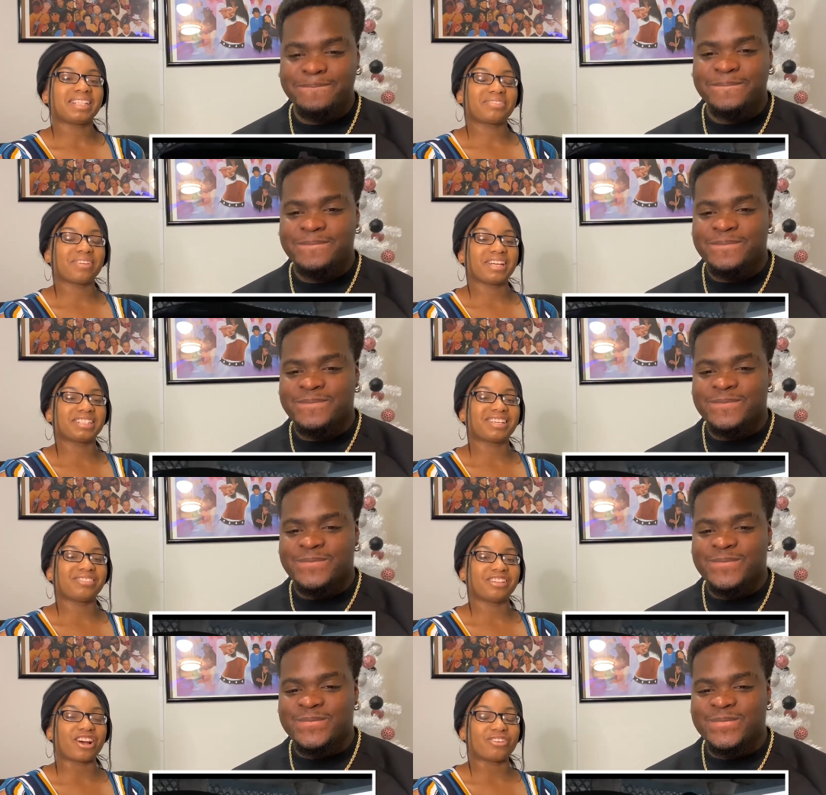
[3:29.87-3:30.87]
Speaker 1: is Fred so
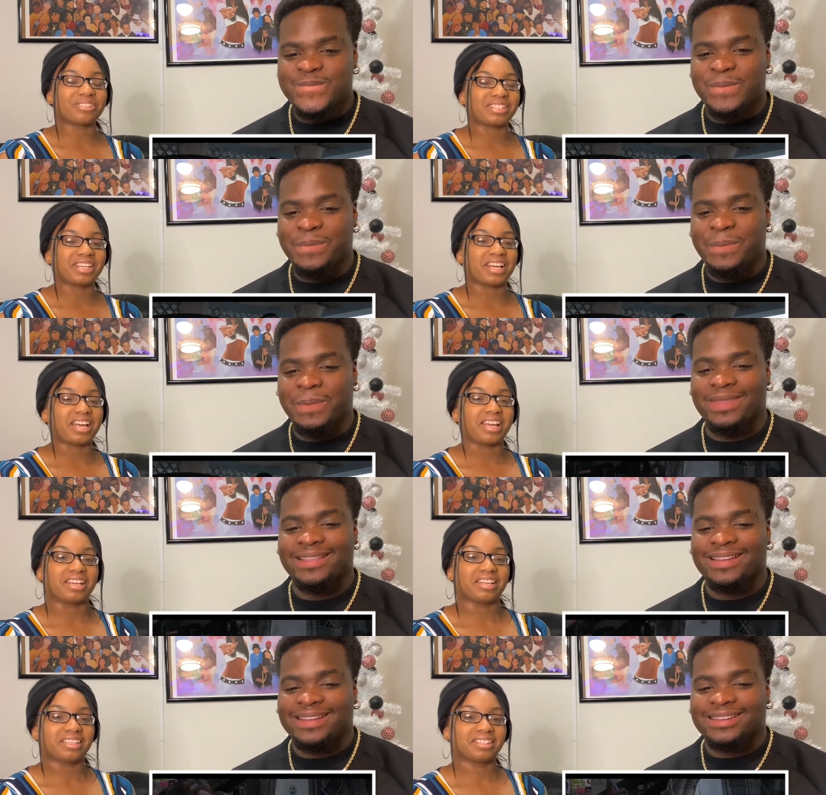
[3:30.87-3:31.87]
nosy? January.
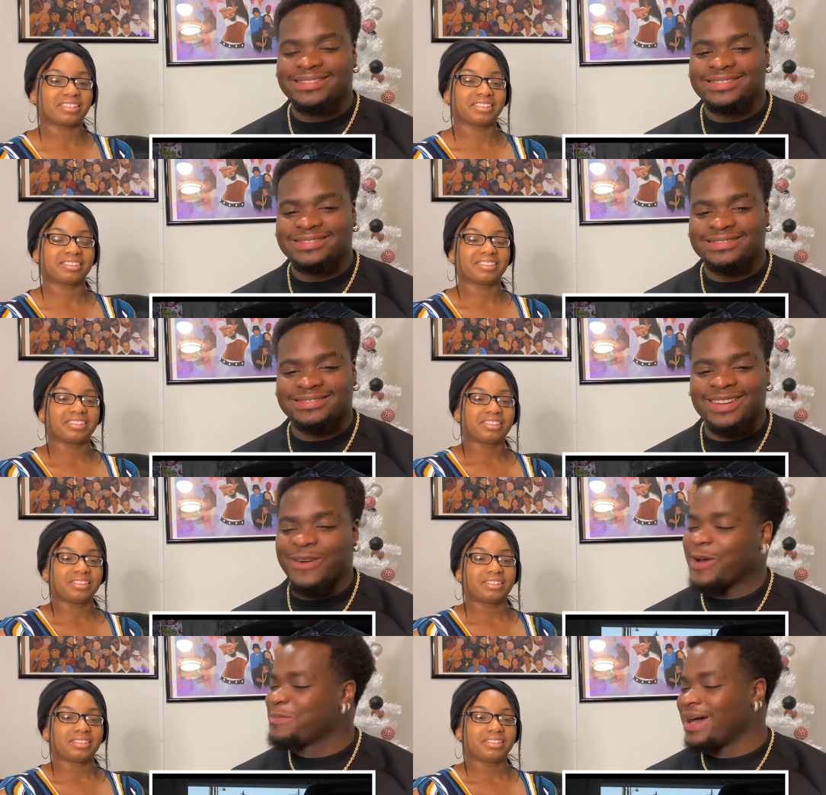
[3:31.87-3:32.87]
Speaker 2: They're
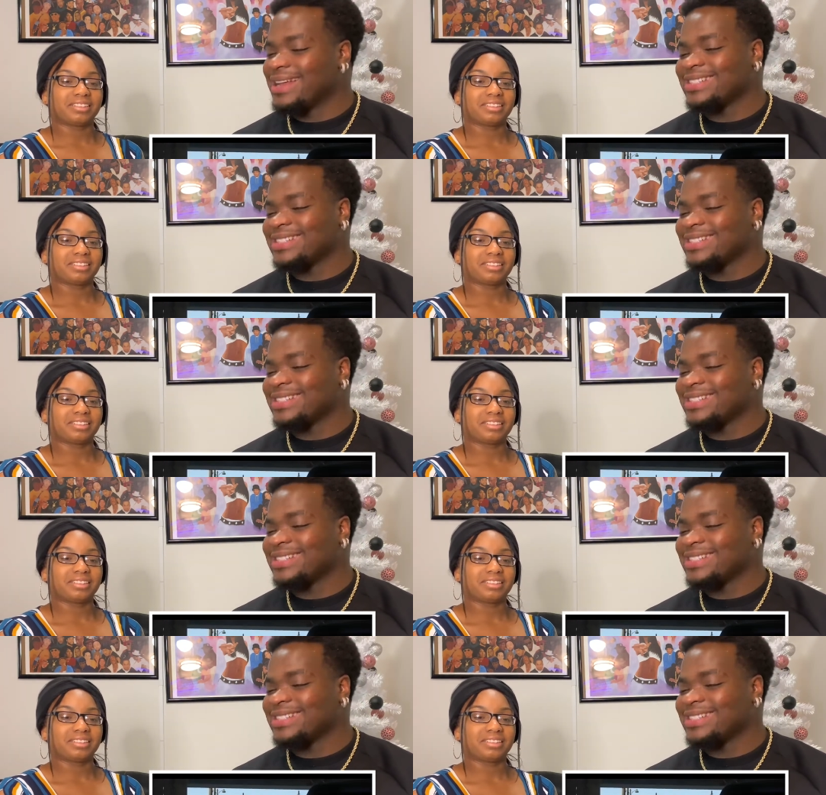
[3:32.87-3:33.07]
everybody's